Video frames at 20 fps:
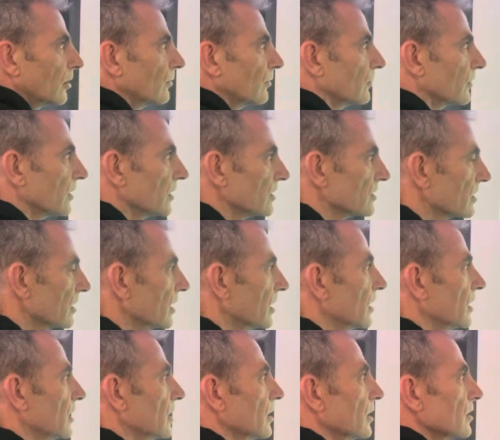off with it.
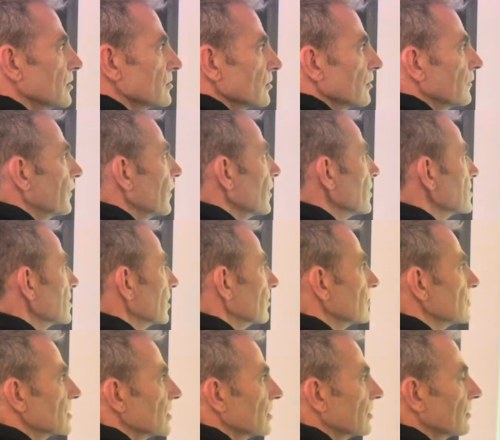So the first thing
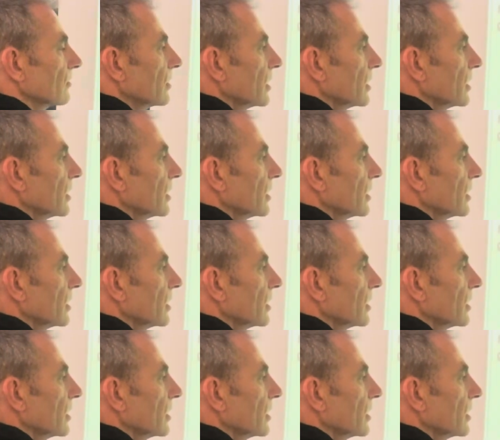we do